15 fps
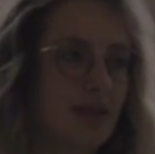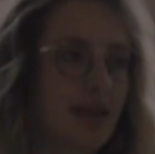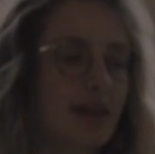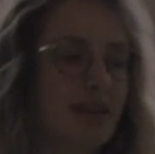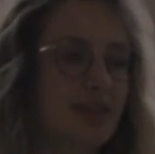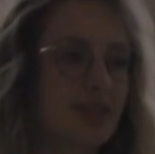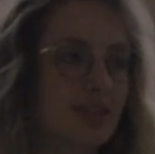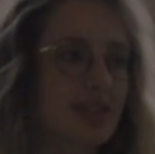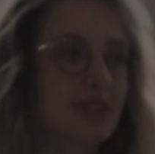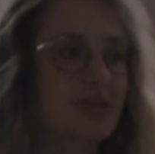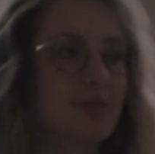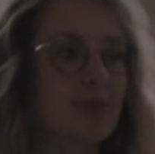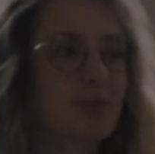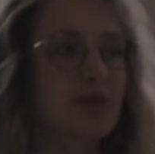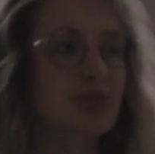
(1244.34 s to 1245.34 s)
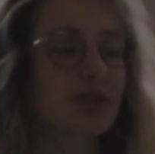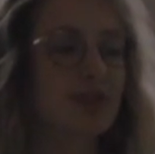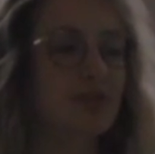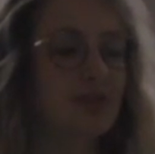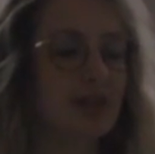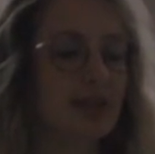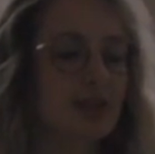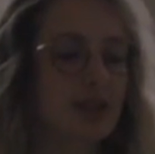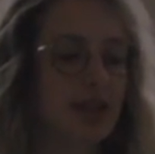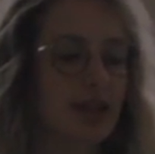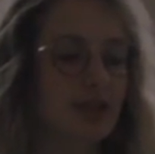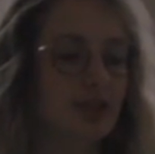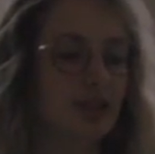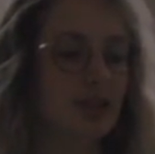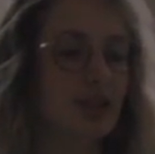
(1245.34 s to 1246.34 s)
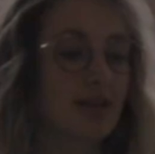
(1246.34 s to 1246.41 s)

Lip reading: Yeah, there just needs to be more general education